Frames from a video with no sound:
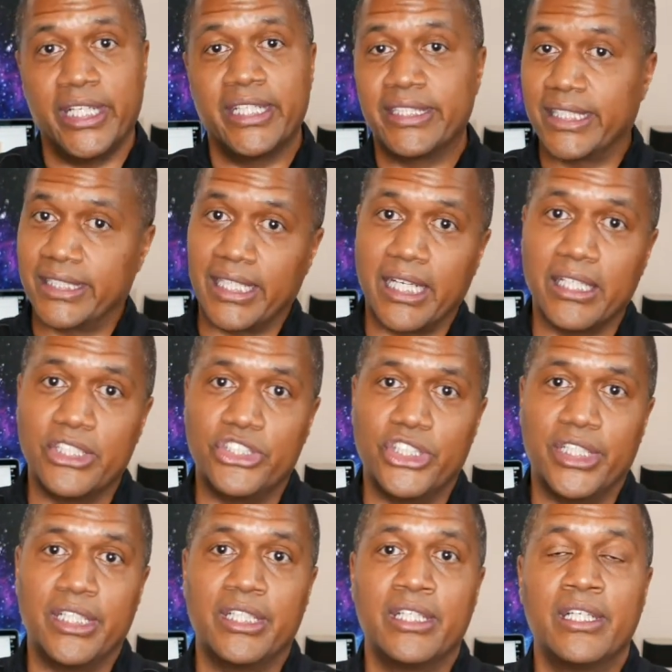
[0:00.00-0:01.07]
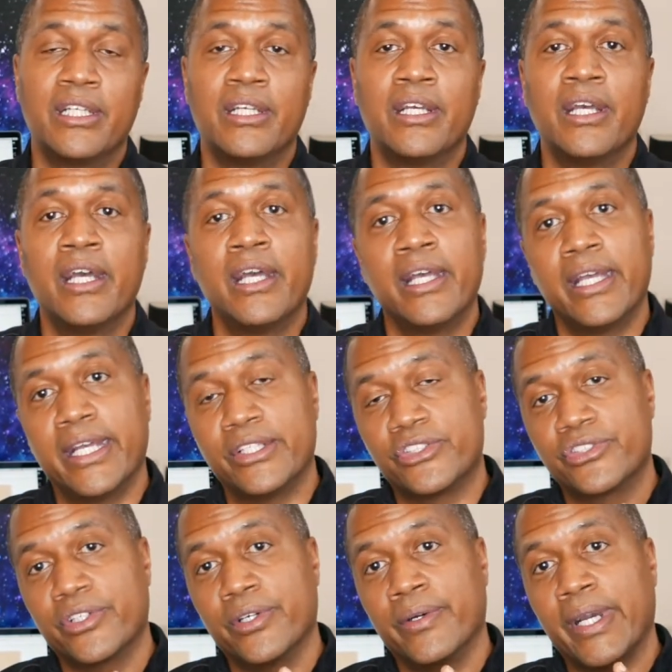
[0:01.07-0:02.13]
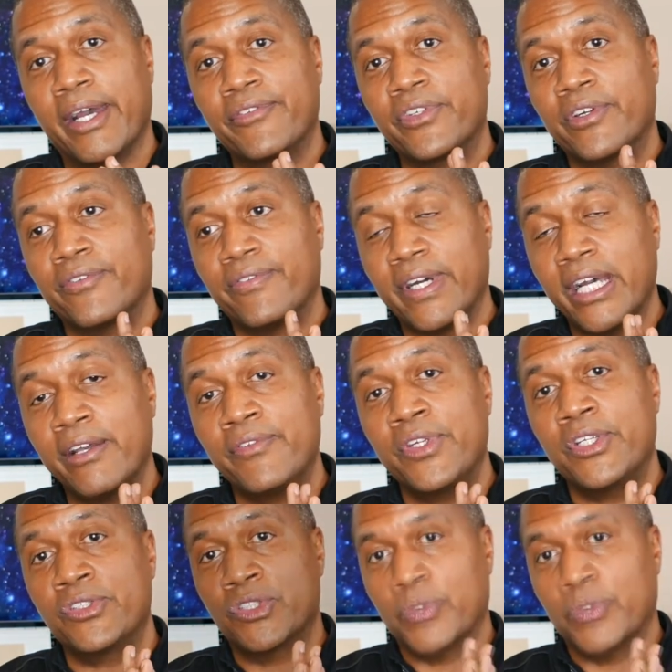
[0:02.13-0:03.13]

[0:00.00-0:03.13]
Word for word: and technology. And so after 5 years